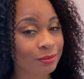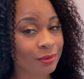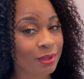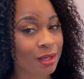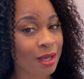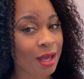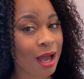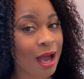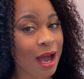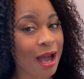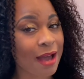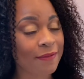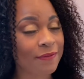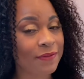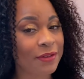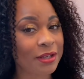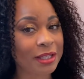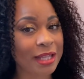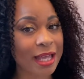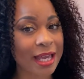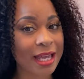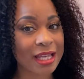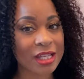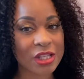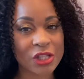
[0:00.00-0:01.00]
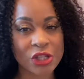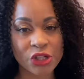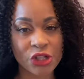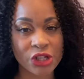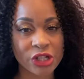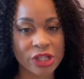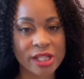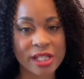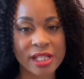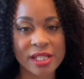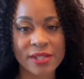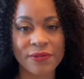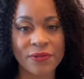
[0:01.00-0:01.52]
I feel like it's
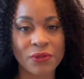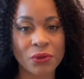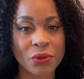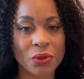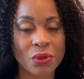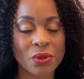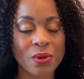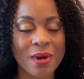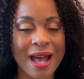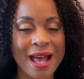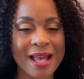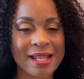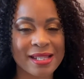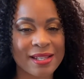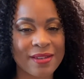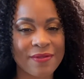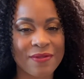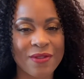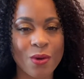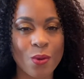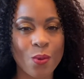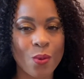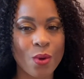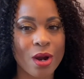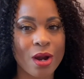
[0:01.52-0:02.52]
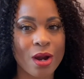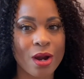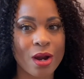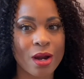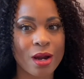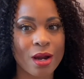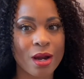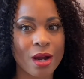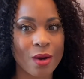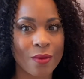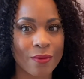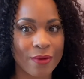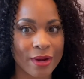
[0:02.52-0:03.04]
just as full as if it were
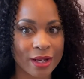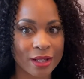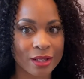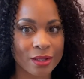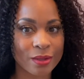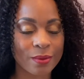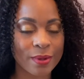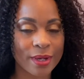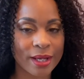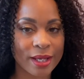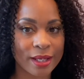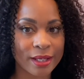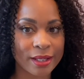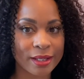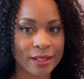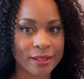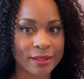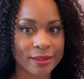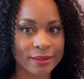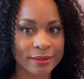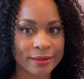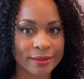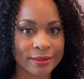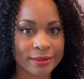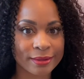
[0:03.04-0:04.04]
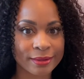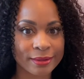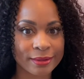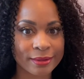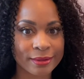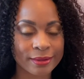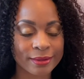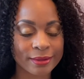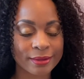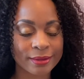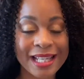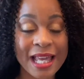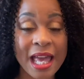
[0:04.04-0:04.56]
a regular wig.
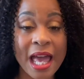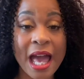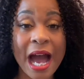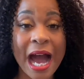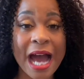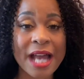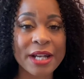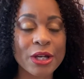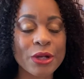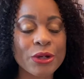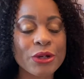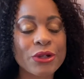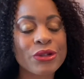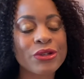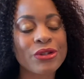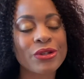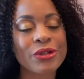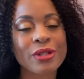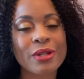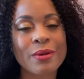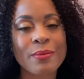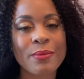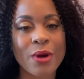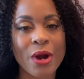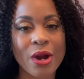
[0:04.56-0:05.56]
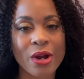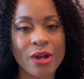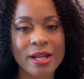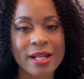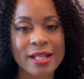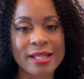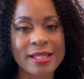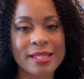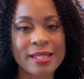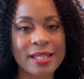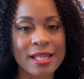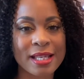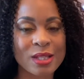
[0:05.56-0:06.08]
I know Nadula
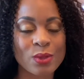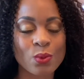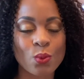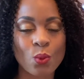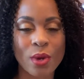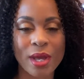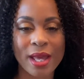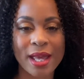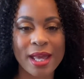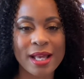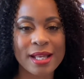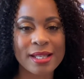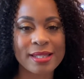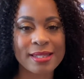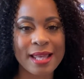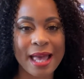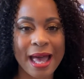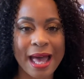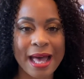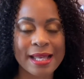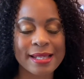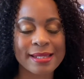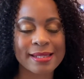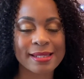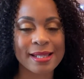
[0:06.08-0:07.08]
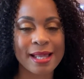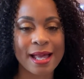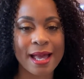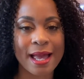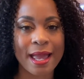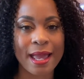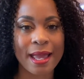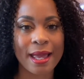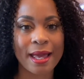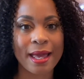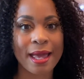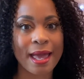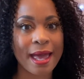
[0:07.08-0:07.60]
markets these wigs as
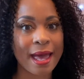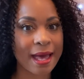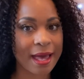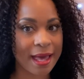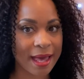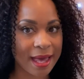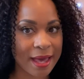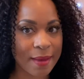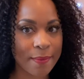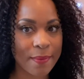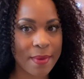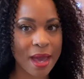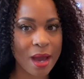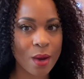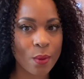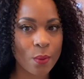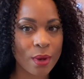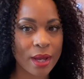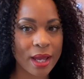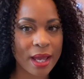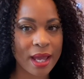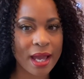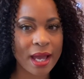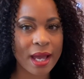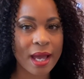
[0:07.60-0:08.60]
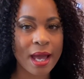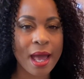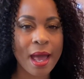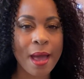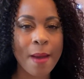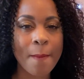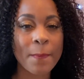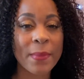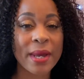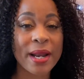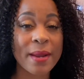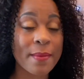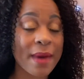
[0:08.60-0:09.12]
like a headband wig,
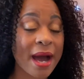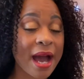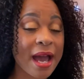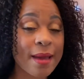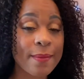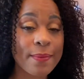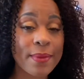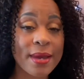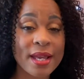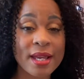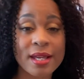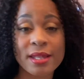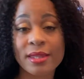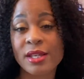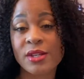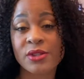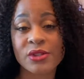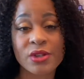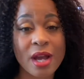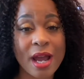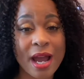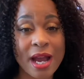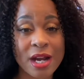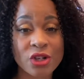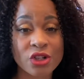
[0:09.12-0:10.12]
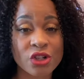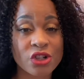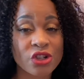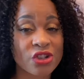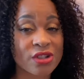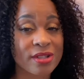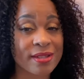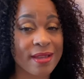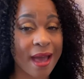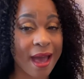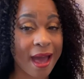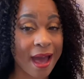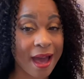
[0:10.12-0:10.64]
but in my opinion, these are actually
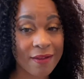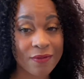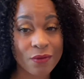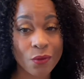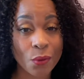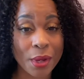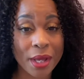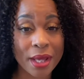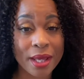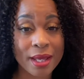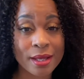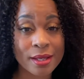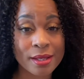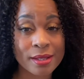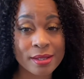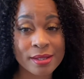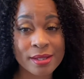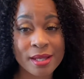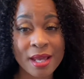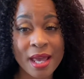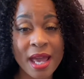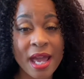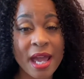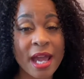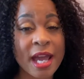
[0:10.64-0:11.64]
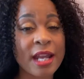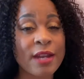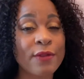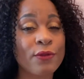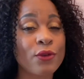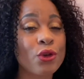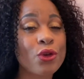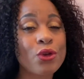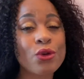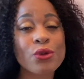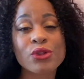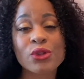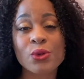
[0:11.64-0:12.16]
just half wigs. And if you
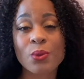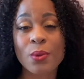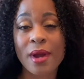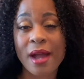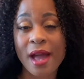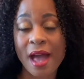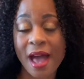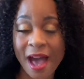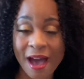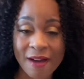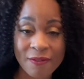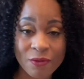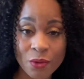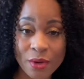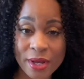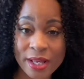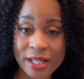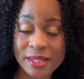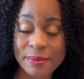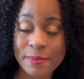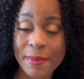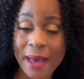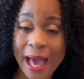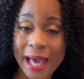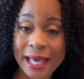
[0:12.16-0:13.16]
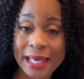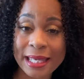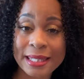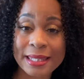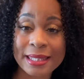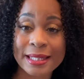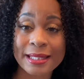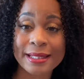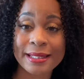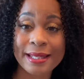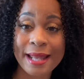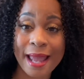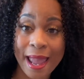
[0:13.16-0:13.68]
used to wear half wigs back in
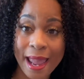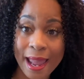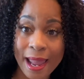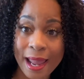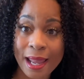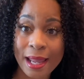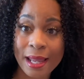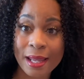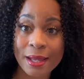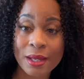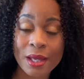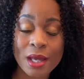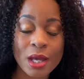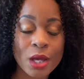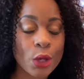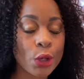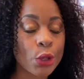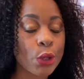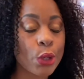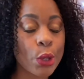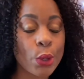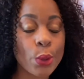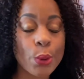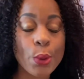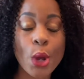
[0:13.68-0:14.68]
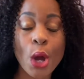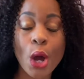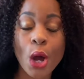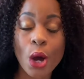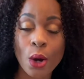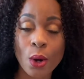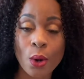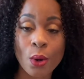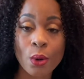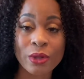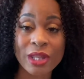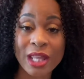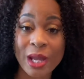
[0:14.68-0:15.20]
the day, you
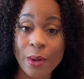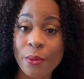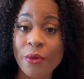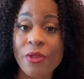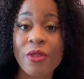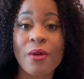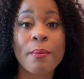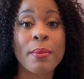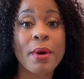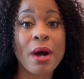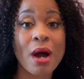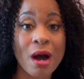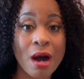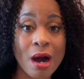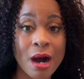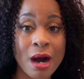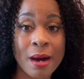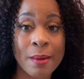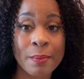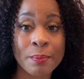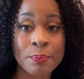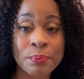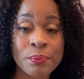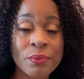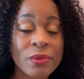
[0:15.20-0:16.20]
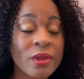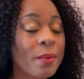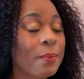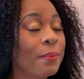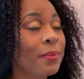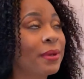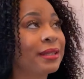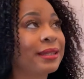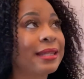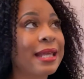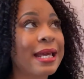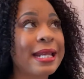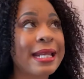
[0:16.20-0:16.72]
know they were the bomb,
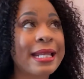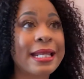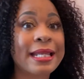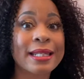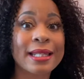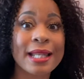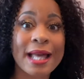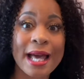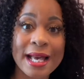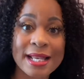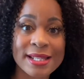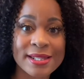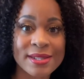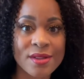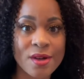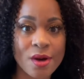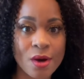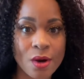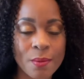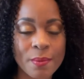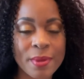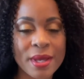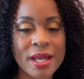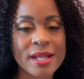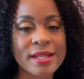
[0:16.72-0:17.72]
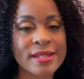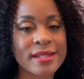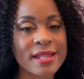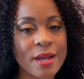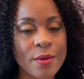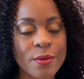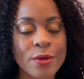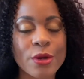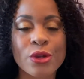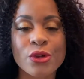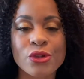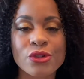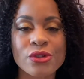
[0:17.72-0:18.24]
but they didn't last long because they
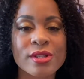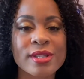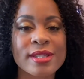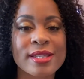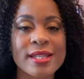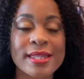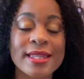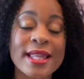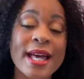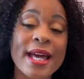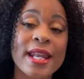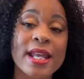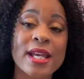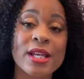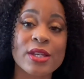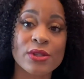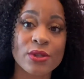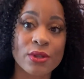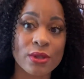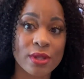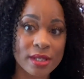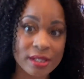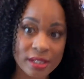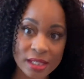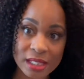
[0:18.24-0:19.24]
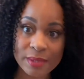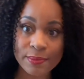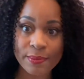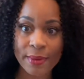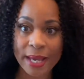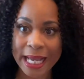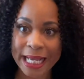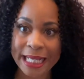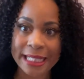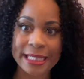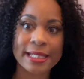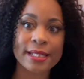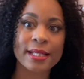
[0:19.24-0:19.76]
were usually synthetic. So this is
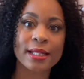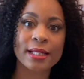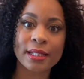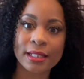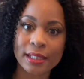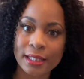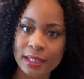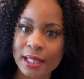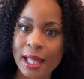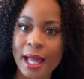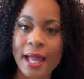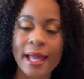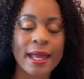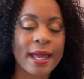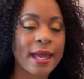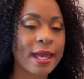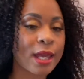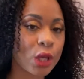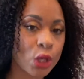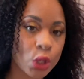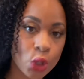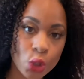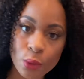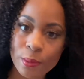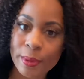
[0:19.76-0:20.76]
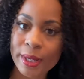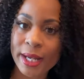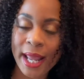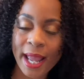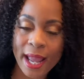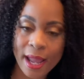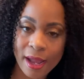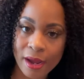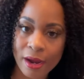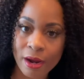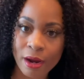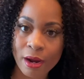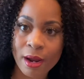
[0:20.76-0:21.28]
basically like a human
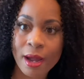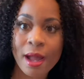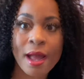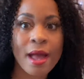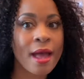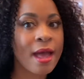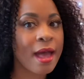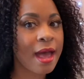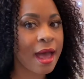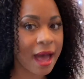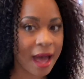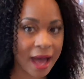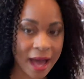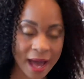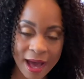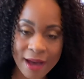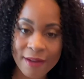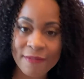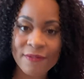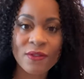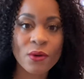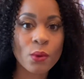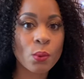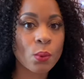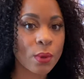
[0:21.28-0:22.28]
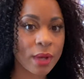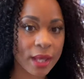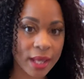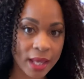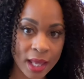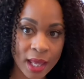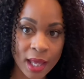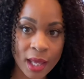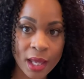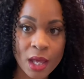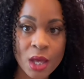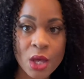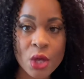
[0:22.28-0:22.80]
hair half
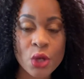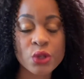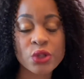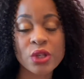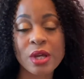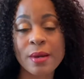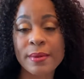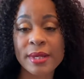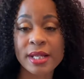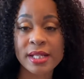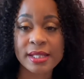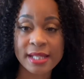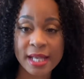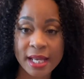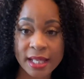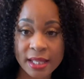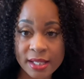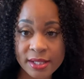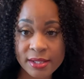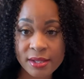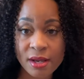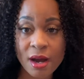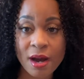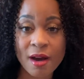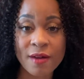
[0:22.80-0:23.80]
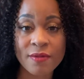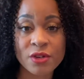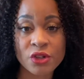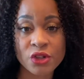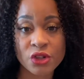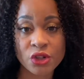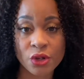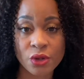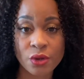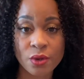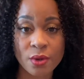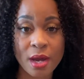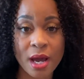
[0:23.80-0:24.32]
wig. So I'm going to take this off to show
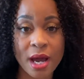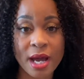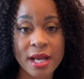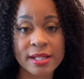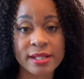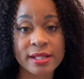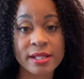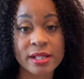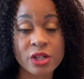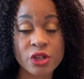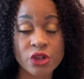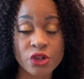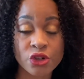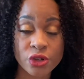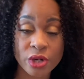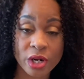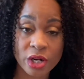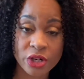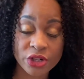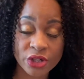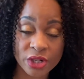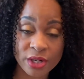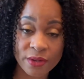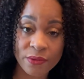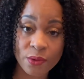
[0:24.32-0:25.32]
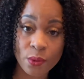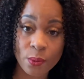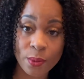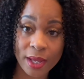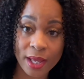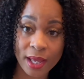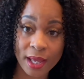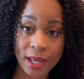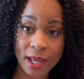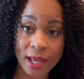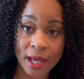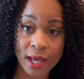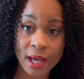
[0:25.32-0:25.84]
you guys the construction of the
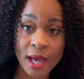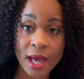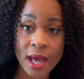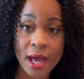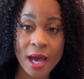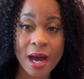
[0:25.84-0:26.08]
wig.